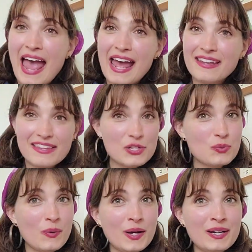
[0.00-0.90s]
And
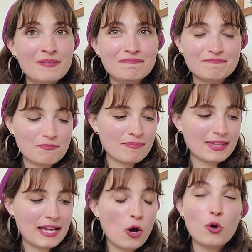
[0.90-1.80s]
this one
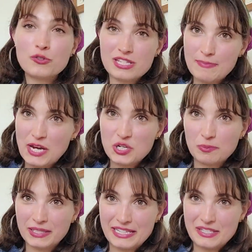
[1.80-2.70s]
holds a special
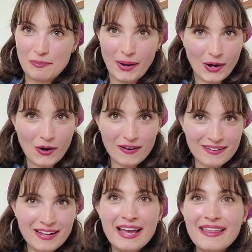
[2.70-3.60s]
place in my heart.